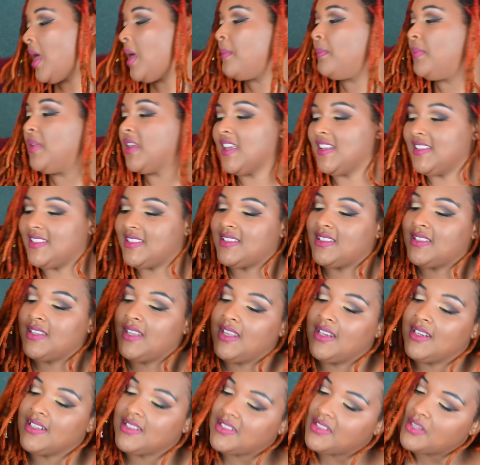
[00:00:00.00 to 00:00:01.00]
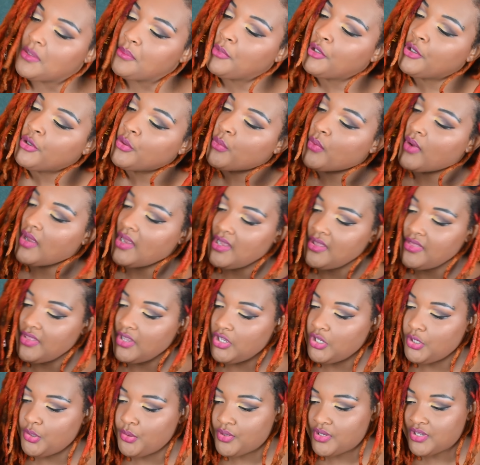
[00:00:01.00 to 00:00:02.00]
because in a similar way
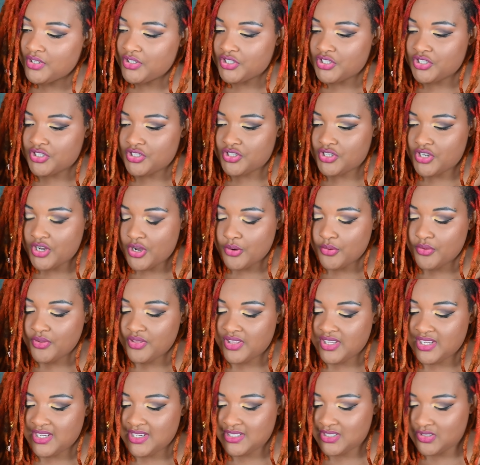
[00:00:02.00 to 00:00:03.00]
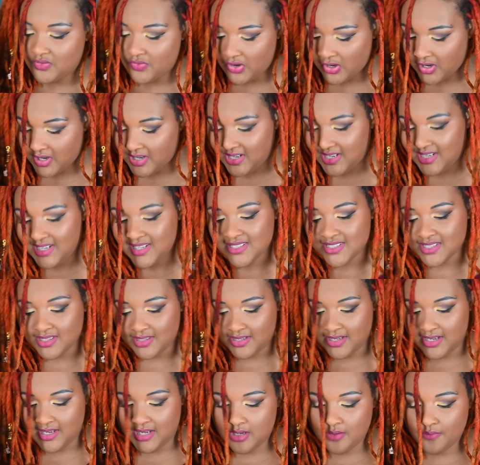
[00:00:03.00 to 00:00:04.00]
that you can stow these very
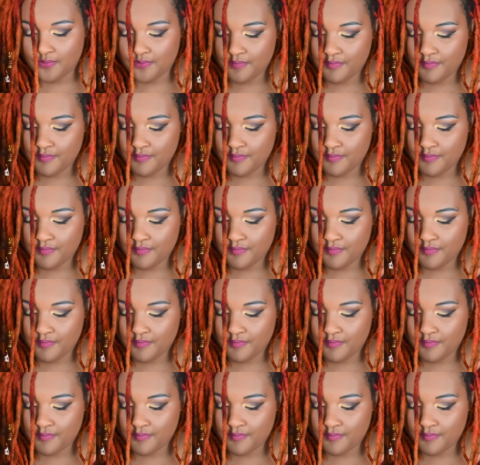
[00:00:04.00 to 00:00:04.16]
easily,